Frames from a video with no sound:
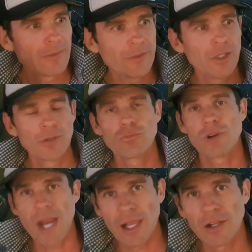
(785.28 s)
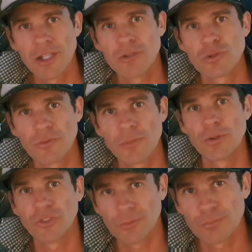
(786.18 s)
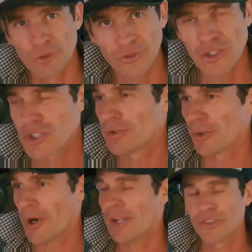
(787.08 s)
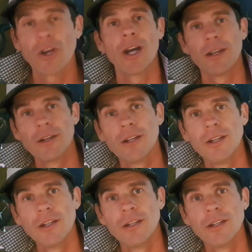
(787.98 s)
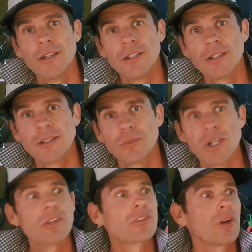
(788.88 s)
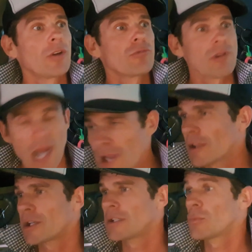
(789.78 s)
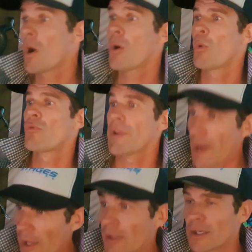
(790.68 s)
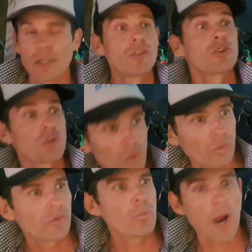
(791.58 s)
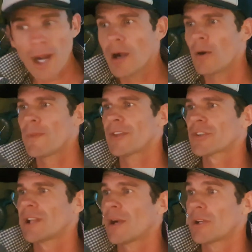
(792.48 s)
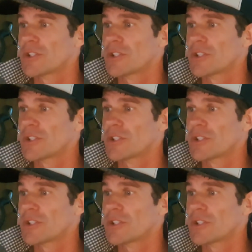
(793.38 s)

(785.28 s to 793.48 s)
you know reality driven precision eyesight you know where you're just like reality whoa reality the truth wow that's clarity